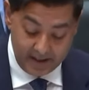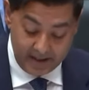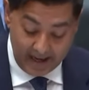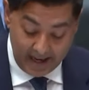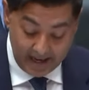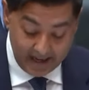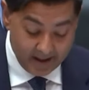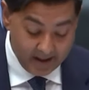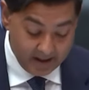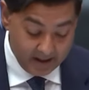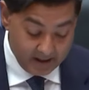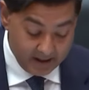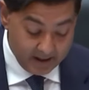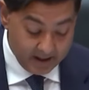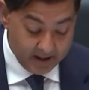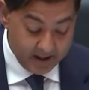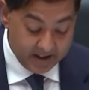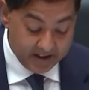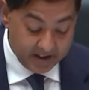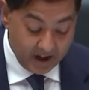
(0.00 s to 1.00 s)
and anger
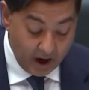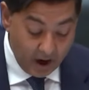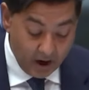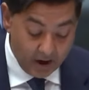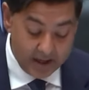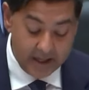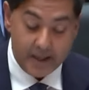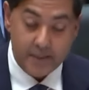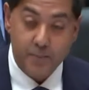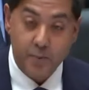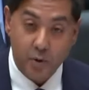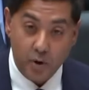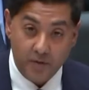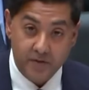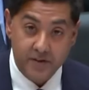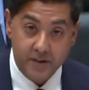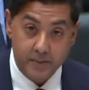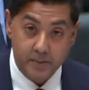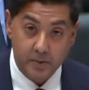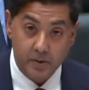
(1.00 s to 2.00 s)
is highly
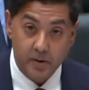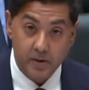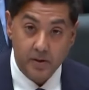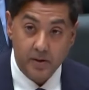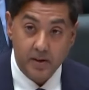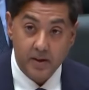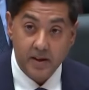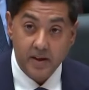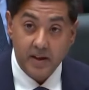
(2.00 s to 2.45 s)
profitable.